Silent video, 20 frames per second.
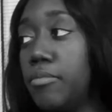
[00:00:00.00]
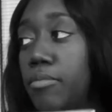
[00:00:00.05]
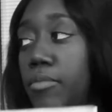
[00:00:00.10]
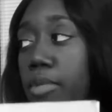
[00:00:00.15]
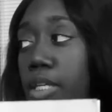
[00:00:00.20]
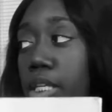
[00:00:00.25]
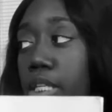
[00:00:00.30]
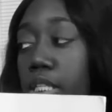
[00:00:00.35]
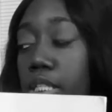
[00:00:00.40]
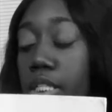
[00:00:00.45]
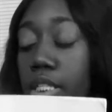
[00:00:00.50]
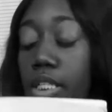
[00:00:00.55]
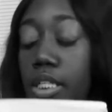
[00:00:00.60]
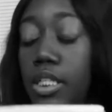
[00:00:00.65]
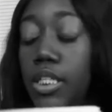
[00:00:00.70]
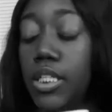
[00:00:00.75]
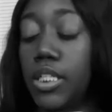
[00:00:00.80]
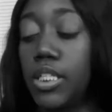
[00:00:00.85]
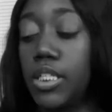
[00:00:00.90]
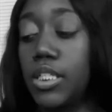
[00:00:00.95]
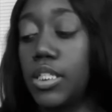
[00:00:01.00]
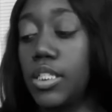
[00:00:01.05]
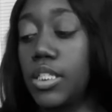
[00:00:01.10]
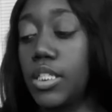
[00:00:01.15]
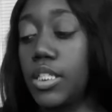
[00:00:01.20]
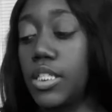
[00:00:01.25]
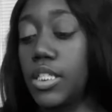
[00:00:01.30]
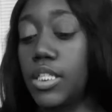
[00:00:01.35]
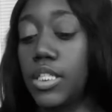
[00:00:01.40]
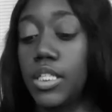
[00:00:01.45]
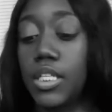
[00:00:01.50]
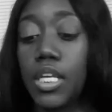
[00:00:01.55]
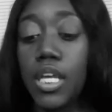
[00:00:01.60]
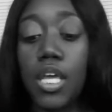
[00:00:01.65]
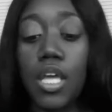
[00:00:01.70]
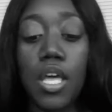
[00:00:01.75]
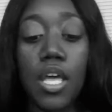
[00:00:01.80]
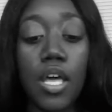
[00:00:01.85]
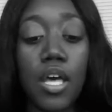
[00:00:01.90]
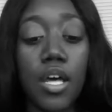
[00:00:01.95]
ending, and
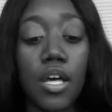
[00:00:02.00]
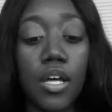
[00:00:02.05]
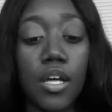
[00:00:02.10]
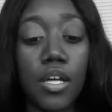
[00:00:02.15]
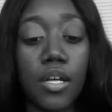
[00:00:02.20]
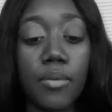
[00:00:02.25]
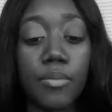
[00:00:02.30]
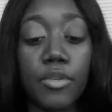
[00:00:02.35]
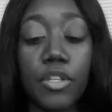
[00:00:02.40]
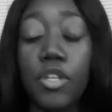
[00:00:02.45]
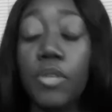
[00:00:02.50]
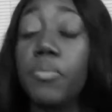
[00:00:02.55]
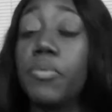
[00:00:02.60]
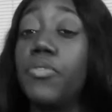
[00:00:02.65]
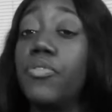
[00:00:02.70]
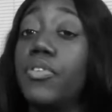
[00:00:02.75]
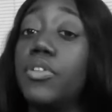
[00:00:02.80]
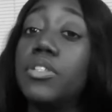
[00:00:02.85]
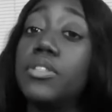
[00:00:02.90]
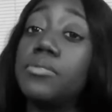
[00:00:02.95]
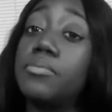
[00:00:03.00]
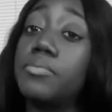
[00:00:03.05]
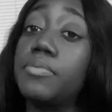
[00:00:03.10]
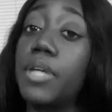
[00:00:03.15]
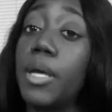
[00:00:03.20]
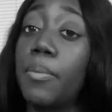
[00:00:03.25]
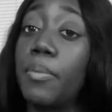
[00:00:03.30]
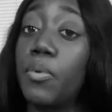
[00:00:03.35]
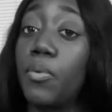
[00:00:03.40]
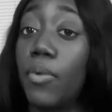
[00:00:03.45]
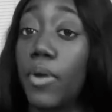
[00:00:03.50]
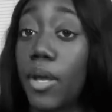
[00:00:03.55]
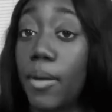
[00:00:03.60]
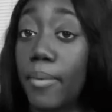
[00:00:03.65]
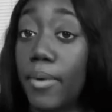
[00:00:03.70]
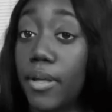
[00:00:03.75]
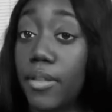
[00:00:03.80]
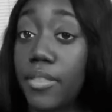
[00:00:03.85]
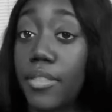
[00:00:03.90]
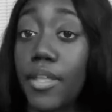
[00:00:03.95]
then Cupid feeling some type of way
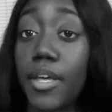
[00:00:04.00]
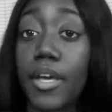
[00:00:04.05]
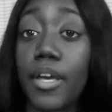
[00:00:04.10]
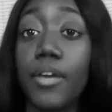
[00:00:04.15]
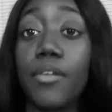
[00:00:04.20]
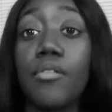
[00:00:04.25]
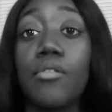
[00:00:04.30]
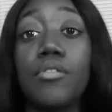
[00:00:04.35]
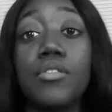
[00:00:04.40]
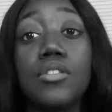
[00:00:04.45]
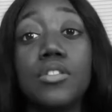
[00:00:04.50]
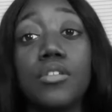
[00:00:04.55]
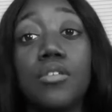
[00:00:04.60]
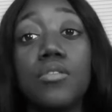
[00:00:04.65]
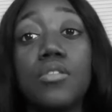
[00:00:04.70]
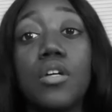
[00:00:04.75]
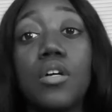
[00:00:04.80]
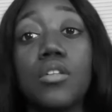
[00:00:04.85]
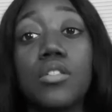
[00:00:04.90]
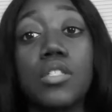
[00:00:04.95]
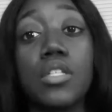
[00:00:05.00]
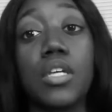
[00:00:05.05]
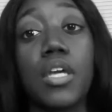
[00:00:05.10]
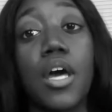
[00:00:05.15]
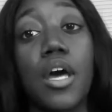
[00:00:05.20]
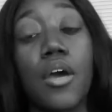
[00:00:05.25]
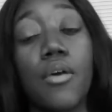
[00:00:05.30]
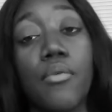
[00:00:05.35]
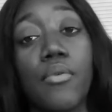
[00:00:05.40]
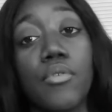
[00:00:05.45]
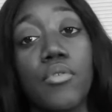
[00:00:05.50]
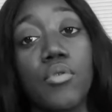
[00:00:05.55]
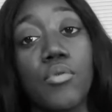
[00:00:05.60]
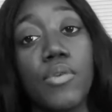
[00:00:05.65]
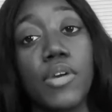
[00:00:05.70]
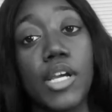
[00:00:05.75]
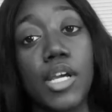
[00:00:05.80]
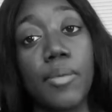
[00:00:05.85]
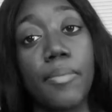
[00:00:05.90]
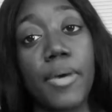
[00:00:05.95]
about that, going to go talk to God real
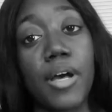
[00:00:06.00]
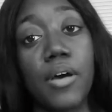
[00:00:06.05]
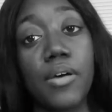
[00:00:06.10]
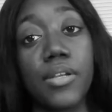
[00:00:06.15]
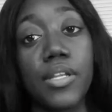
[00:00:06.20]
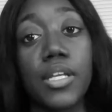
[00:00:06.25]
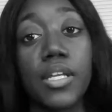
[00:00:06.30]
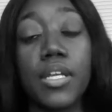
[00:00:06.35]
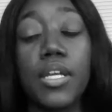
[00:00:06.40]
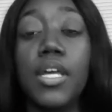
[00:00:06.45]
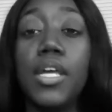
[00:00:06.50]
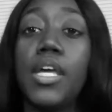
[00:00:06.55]
quick about it,